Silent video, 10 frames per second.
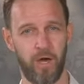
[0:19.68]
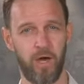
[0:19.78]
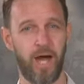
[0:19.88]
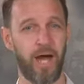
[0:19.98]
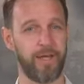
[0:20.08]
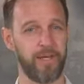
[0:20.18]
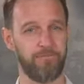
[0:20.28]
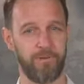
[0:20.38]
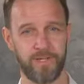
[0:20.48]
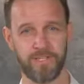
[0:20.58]
a highly
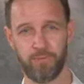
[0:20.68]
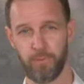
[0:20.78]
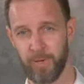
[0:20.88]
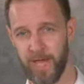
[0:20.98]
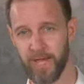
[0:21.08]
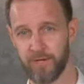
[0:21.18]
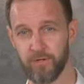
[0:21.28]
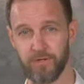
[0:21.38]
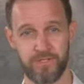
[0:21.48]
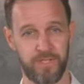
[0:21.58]
flexible pad
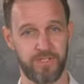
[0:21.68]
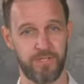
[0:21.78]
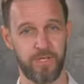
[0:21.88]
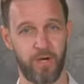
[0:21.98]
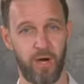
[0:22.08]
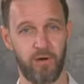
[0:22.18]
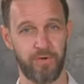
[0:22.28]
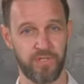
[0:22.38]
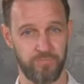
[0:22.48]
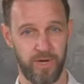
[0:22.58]
consisting of
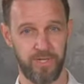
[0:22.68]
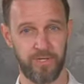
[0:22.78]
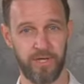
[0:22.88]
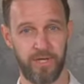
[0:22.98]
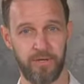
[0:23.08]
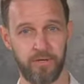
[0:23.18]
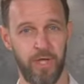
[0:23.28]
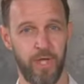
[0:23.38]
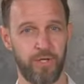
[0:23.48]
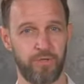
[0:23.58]
a spreading layer
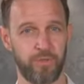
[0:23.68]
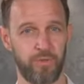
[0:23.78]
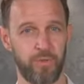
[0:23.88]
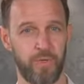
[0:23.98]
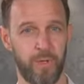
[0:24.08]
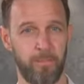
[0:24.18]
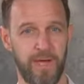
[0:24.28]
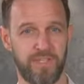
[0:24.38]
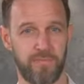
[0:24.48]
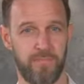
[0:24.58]
to
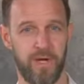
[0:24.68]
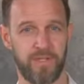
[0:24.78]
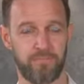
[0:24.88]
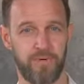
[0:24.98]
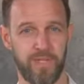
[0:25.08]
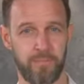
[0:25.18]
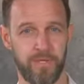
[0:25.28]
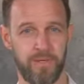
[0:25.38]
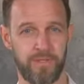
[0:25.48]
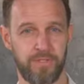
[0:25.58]
maximize
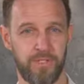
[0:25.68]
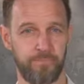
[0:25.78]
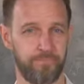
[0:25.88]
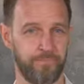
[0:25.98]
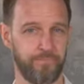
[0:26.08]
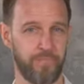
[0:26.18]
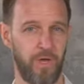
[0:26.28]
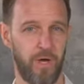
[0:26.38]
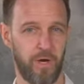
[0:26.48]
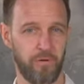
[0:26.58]
breathability,
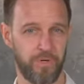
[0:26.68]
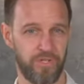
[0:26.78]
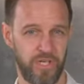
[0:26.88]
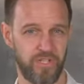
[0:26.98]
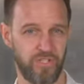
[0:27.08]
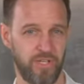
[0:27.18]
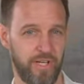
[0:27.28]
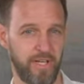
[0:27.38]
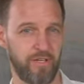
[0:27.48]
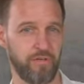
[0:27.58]
a retention
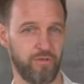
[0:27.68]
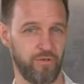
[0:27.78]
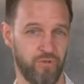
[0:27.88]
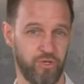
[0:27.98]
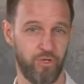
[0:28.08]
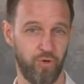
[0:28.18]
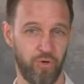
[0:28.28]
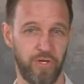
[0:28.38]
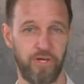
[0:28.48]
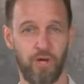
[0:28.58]
layer to
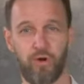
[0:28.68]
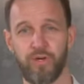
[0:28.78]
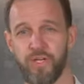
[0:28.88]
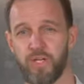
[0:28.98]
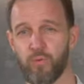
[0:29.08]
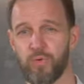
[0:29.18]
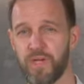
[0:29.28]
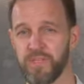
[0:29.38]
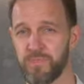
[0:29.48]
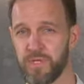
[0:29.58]
securely lock in what
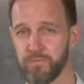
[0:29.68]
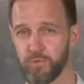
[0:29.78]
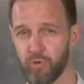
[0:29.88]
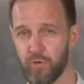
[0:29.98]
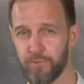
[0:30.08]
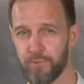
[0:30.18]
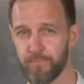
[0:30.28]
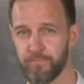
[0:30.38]
has been absorbed,